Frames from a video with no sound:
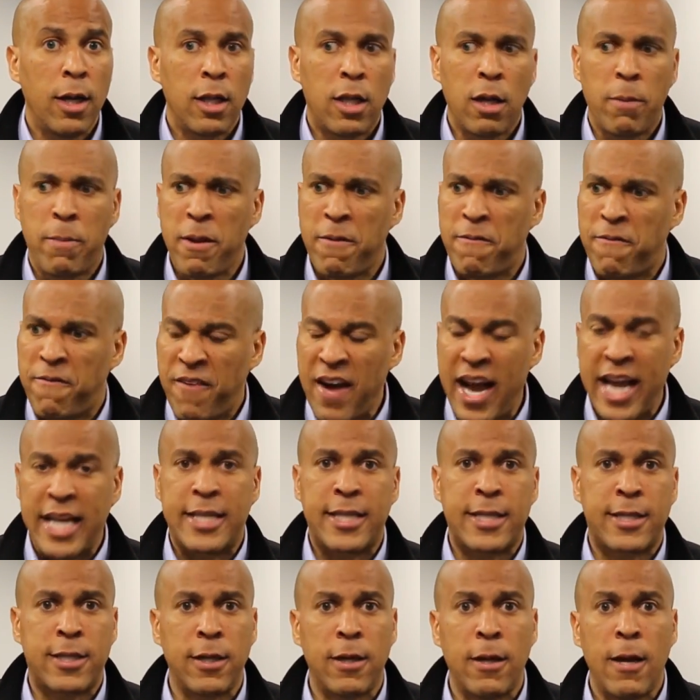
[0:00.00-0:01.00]
There'll be
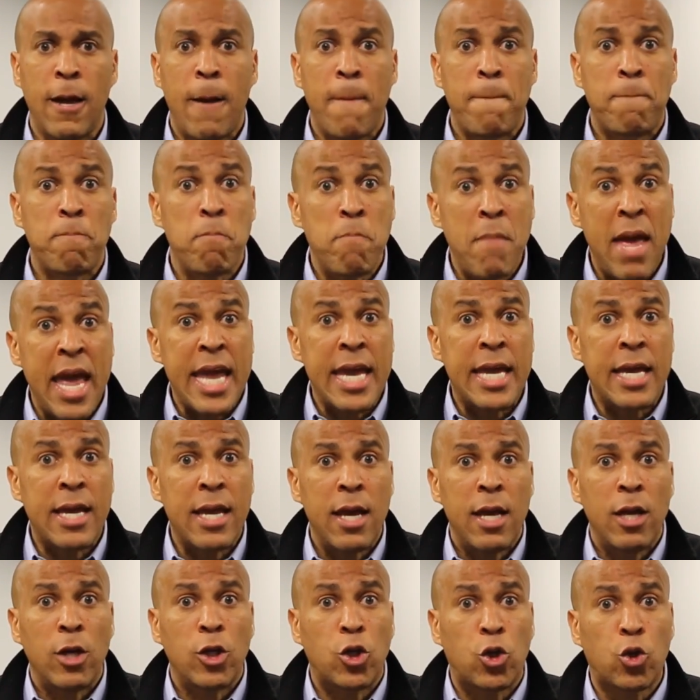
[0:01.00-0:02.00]
fights to
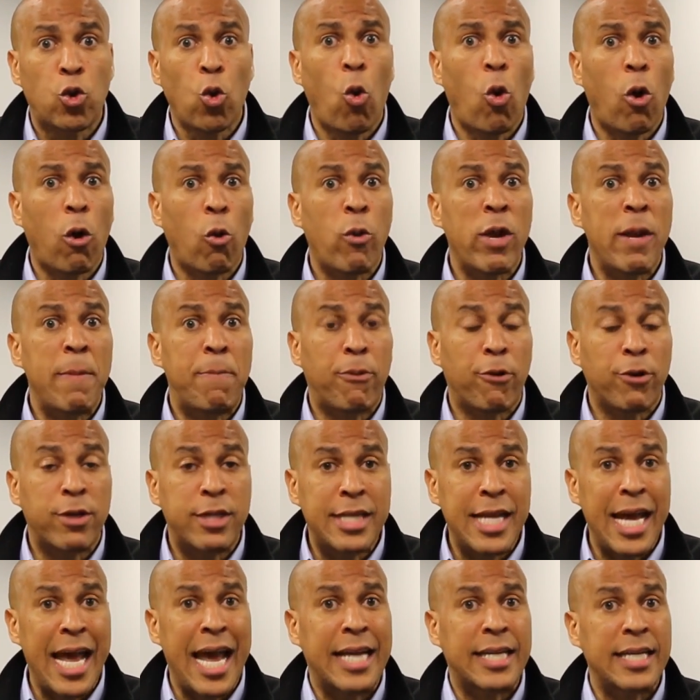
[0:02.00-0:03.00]
make sure we
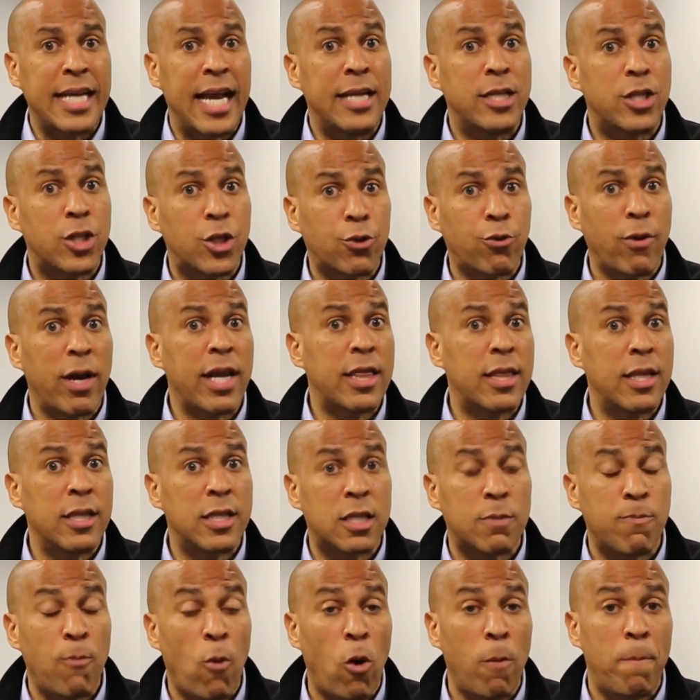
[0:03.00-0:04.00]
protect and
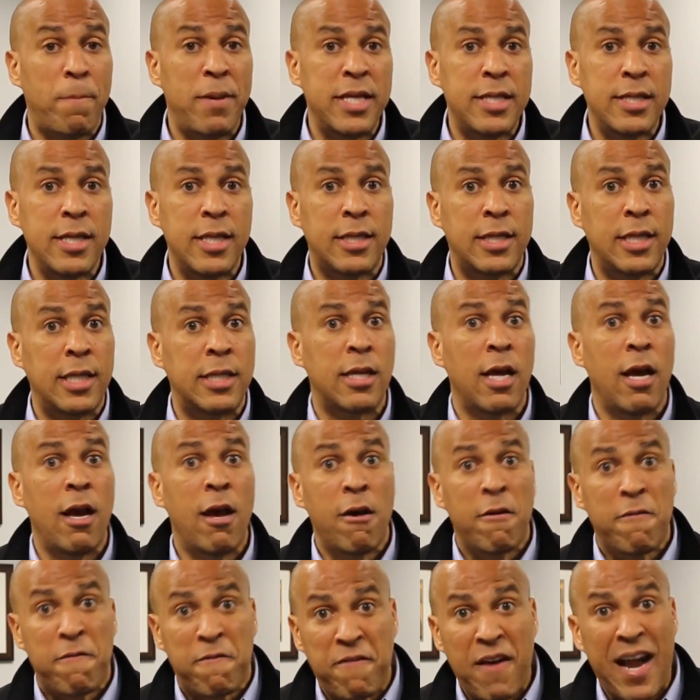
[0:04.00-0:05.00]
strengthen small businesses,
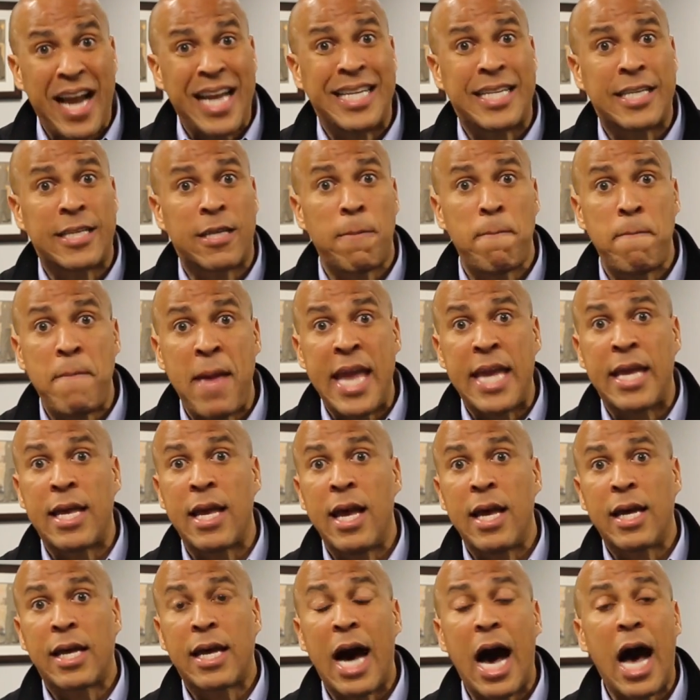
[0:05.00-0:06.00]
fights to
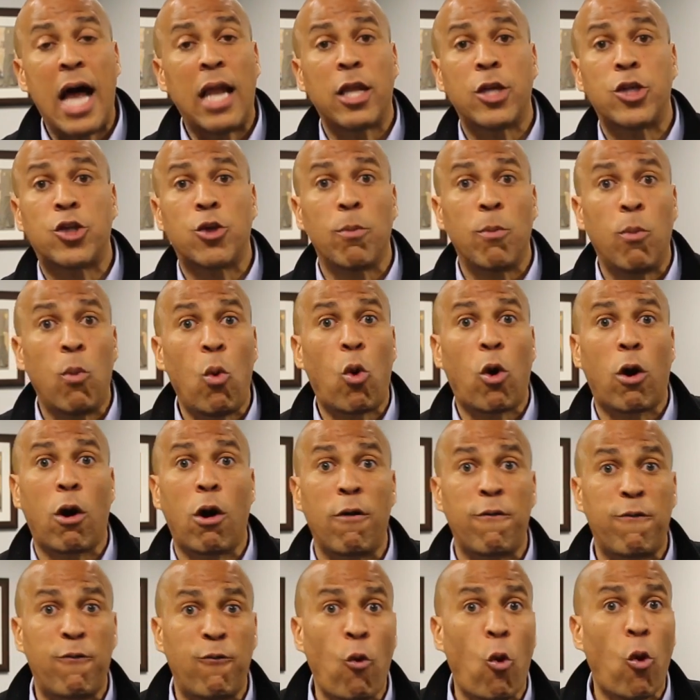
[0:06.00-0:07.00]
make college more
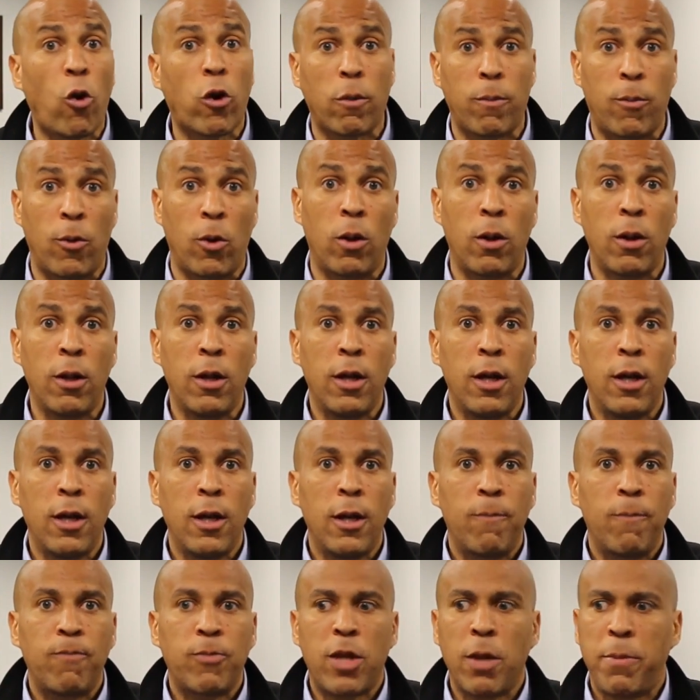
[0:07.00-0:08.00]
affordable.
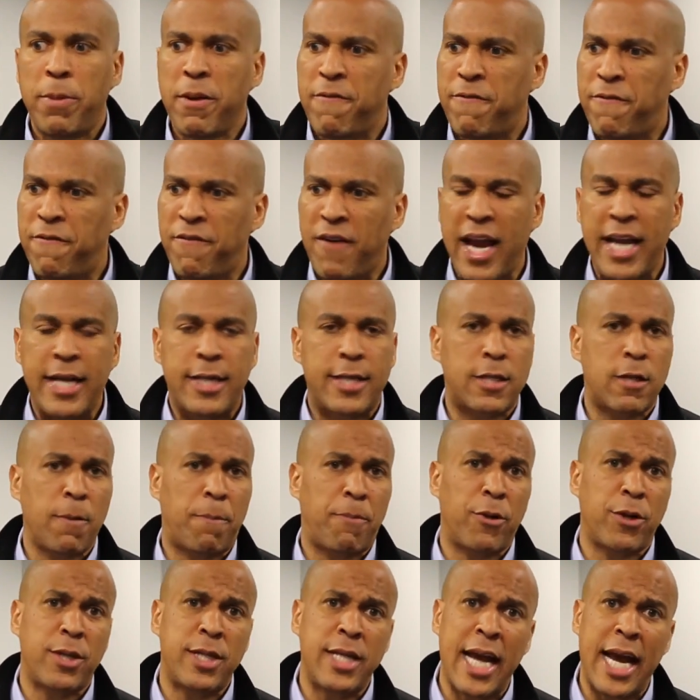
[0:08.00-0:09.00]
There'll be fights to
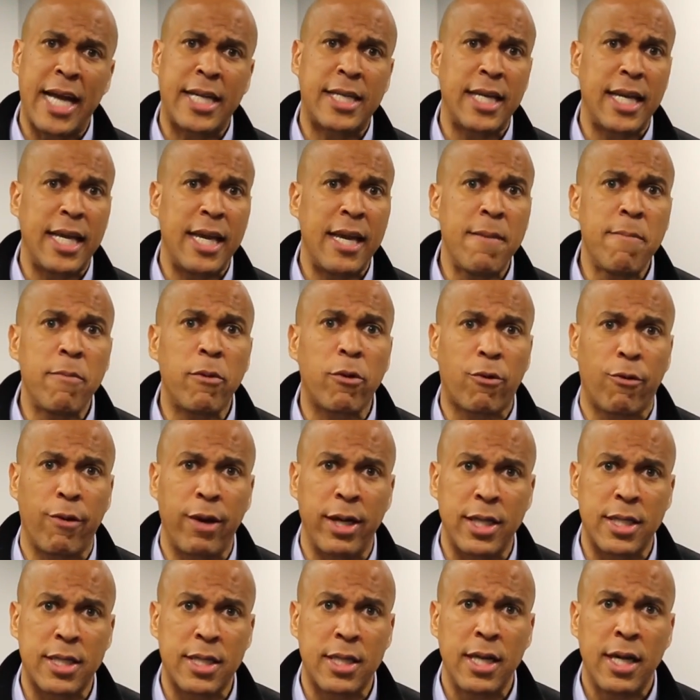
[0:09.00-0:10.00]
protect
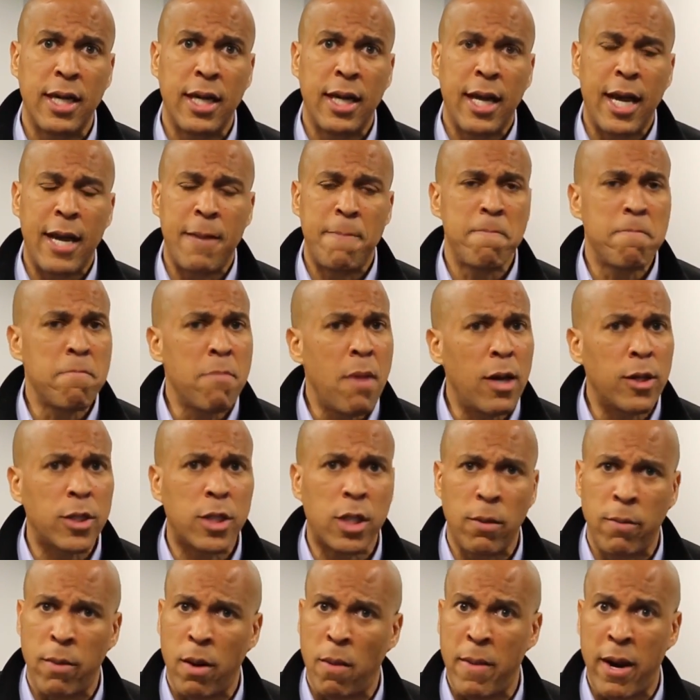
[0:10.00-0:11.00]
immigrants and
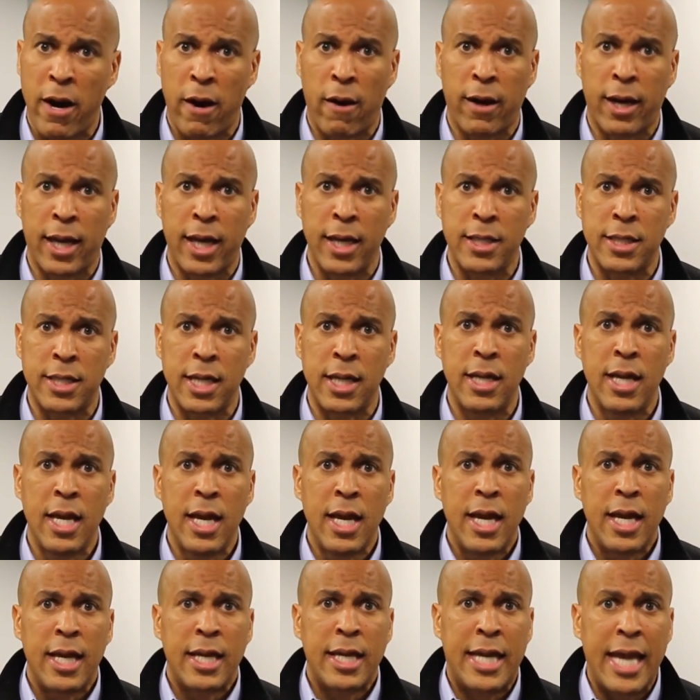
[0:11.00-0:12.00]
Muslim Americans and
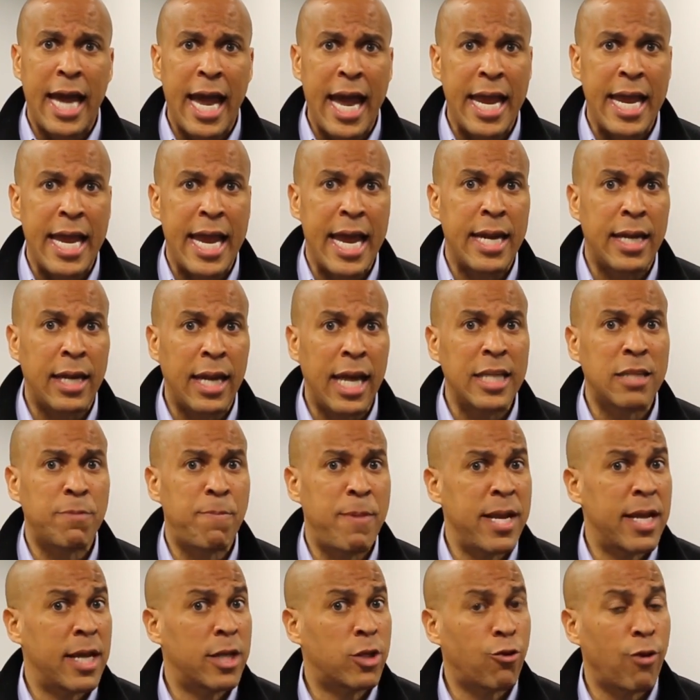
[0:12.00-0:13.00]
gay and
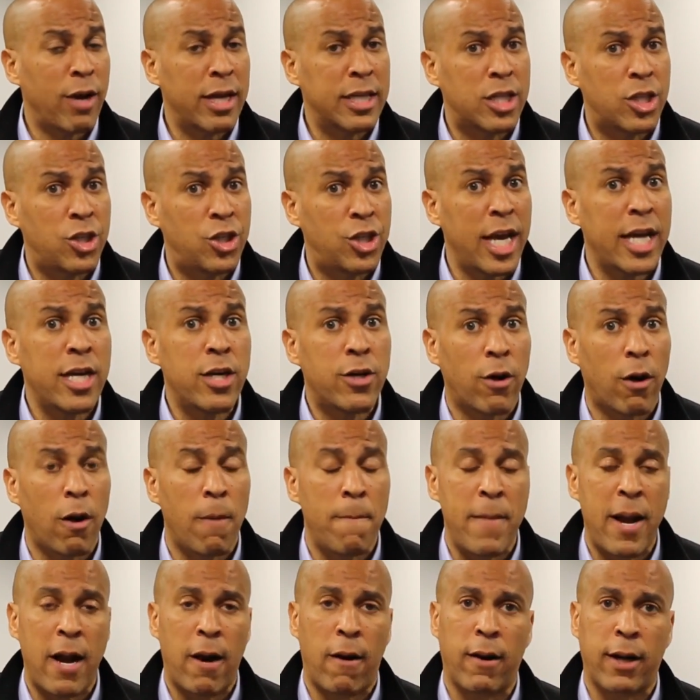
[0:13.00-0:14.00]
lesbian and transgender
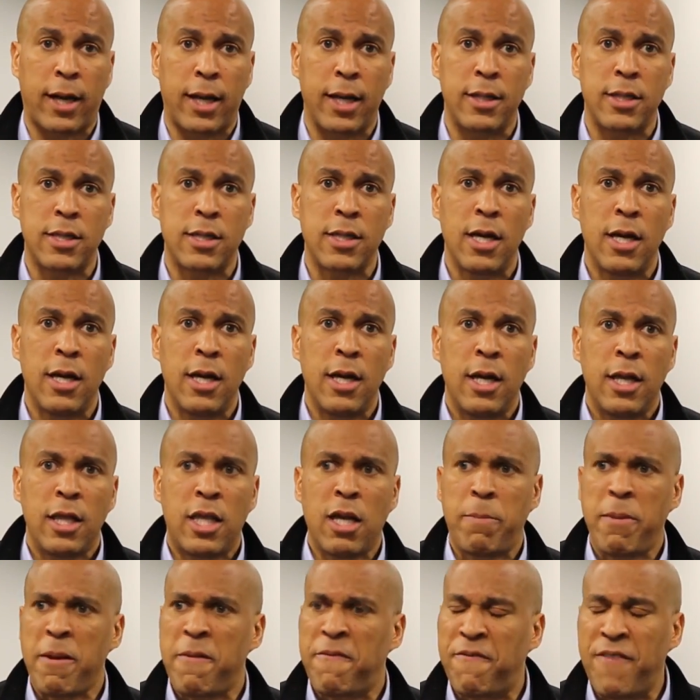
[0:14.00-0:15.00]
Americans.
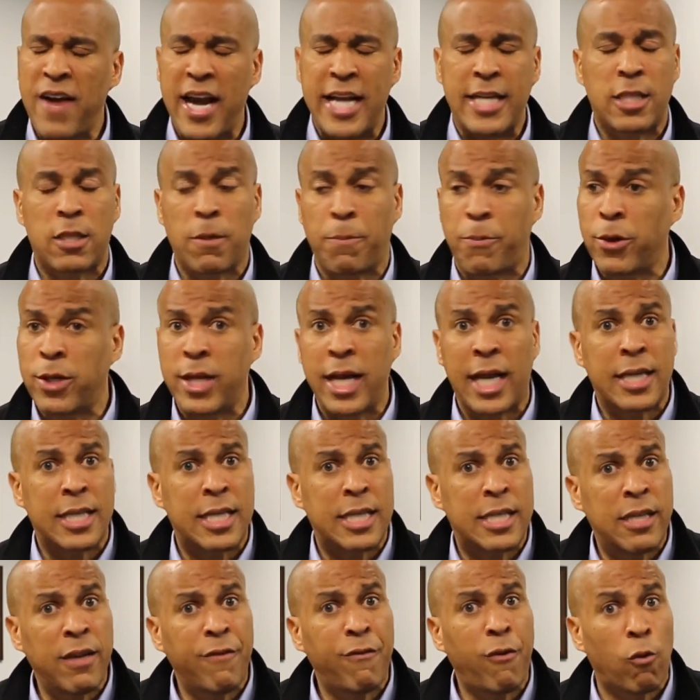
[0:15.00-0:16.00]
There'll be fights to protect
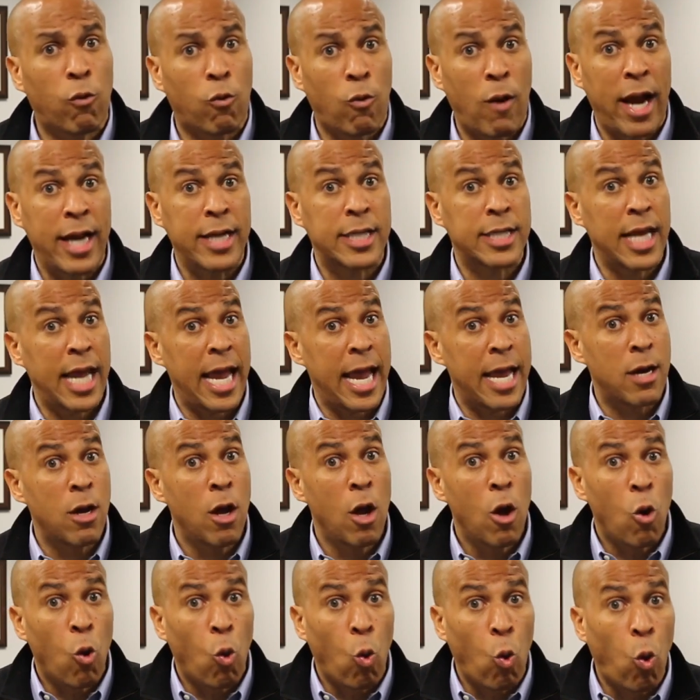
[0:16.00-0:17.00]
civil rights
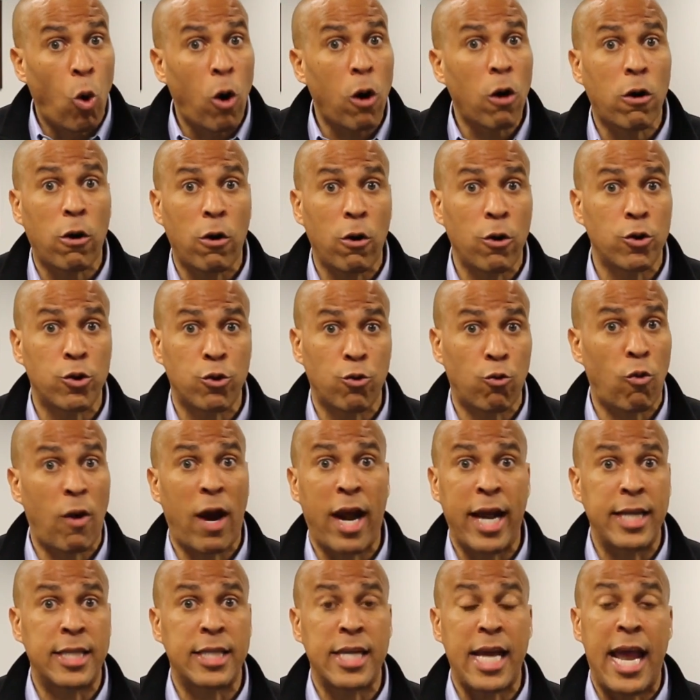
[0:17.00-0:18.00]
and workers'
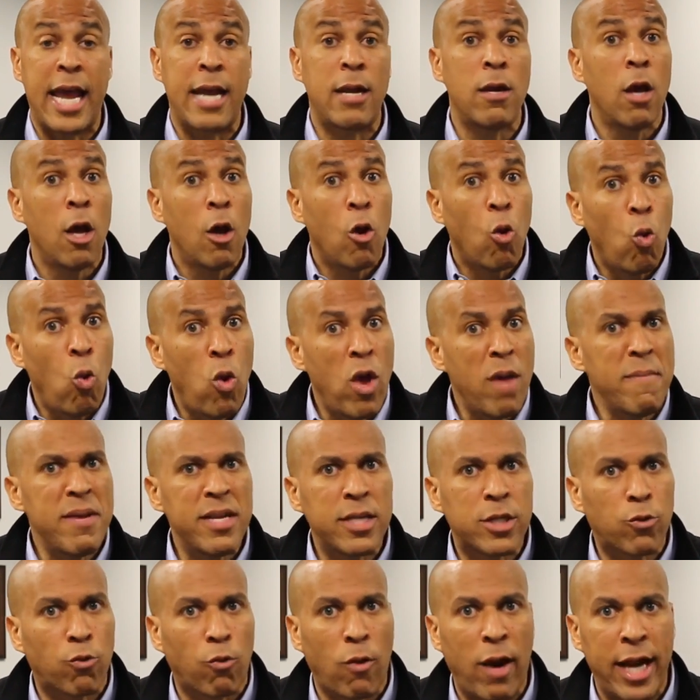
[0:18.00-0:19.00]
rights and
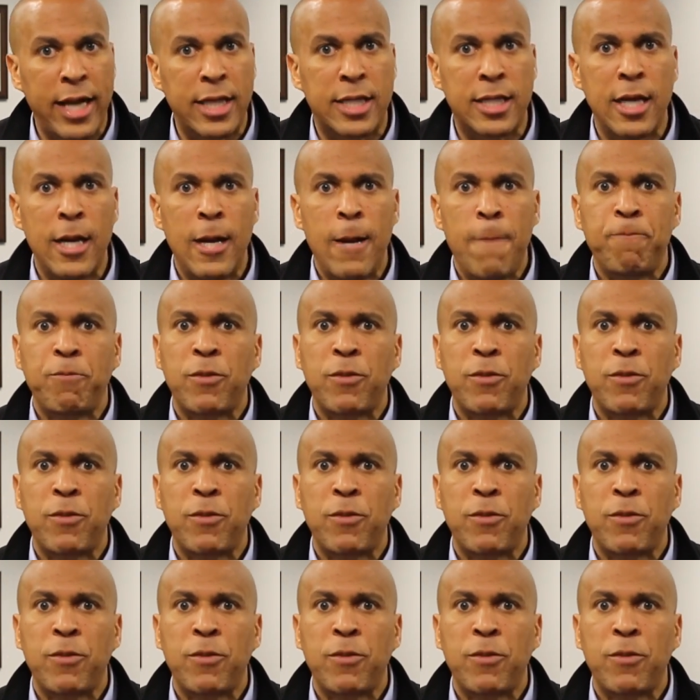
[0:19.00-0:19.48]
women's rights.